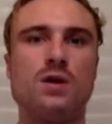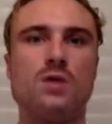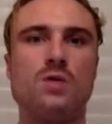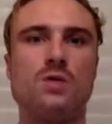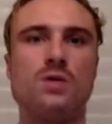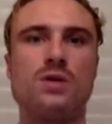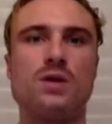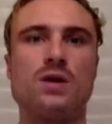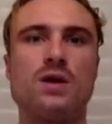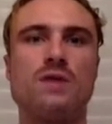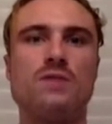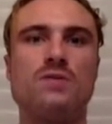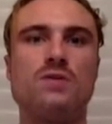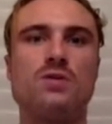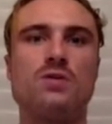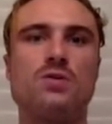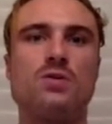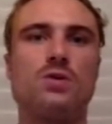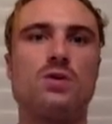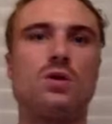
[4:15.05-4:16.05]
with a
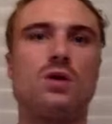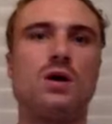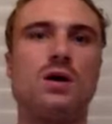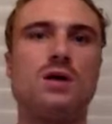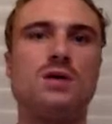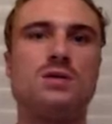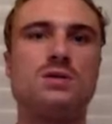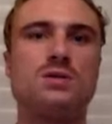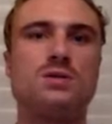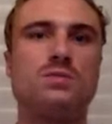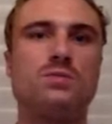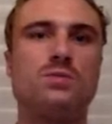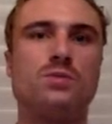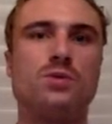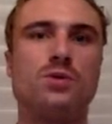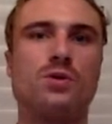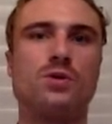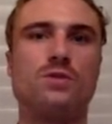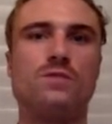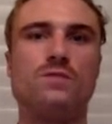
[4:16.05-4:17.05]
heavier reliance
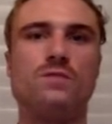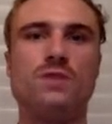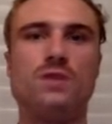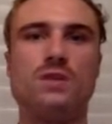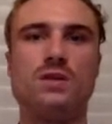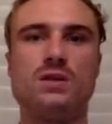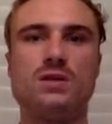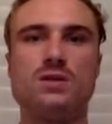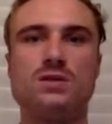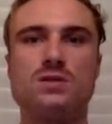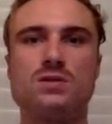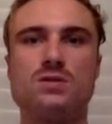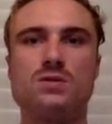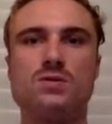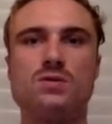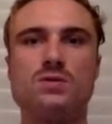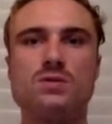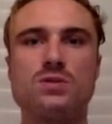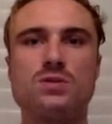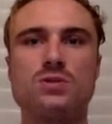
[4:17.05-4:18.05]
put on convenience
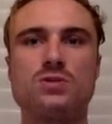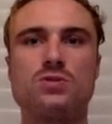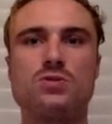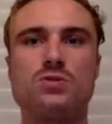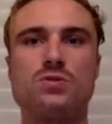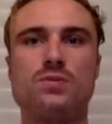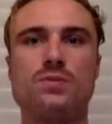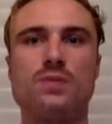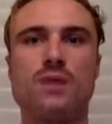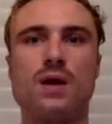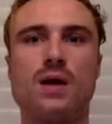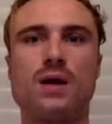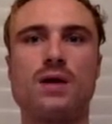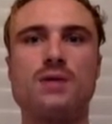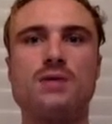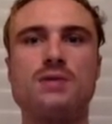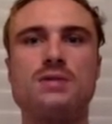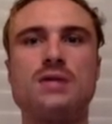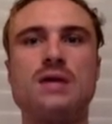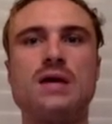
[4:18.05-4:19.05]
stores,
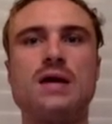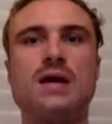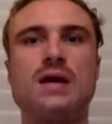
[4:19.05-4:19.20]
supermarkets,